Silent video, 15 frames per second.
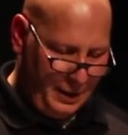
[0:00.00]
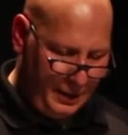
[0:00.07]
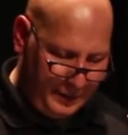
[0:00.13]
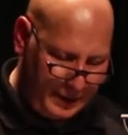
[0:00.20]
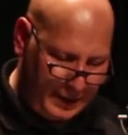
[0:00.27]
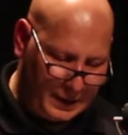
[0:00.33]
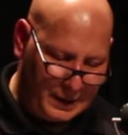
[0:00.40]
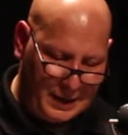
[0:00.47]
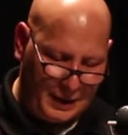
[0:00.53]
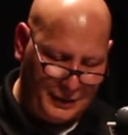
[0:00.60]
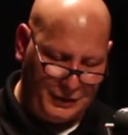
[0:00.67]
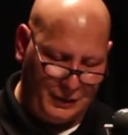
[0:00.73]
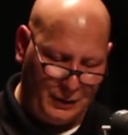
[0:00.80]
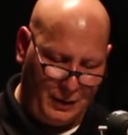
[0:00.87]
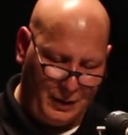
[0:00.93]
the
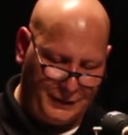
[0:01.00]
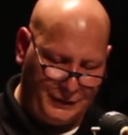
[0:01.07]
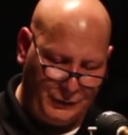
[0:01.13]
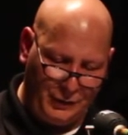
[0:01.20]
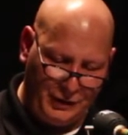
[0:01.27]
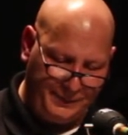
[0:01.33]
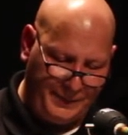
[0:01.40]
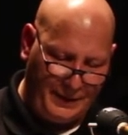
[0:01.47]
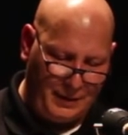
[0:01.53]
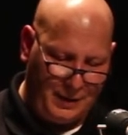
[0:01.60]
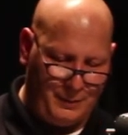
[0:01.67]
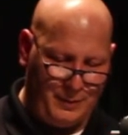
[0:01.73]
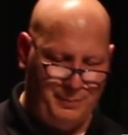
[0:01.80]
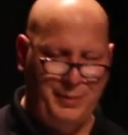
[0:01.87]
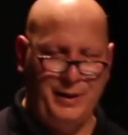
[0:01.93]
concussion lawsuit has
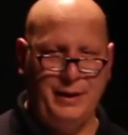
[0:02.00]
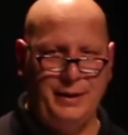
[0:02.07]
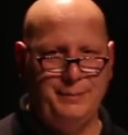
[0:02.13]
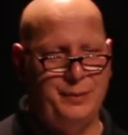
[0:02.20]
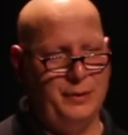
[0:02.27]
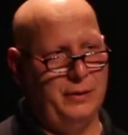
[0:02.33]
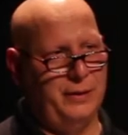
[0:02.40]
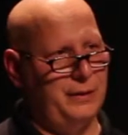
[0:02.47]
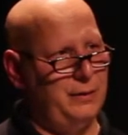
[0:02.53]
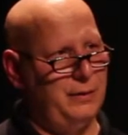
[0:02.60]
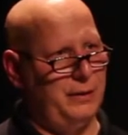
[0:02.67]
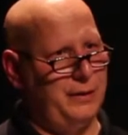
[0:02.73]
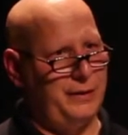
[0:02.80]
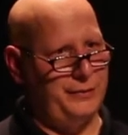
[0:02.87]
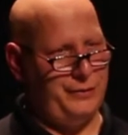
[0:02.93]
become a big
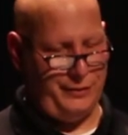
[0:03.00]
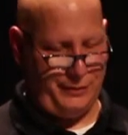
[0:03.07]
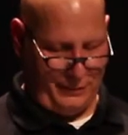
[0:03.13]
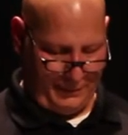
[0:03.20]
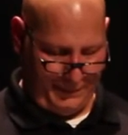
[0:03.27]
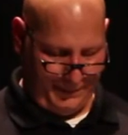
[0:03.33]
political issue.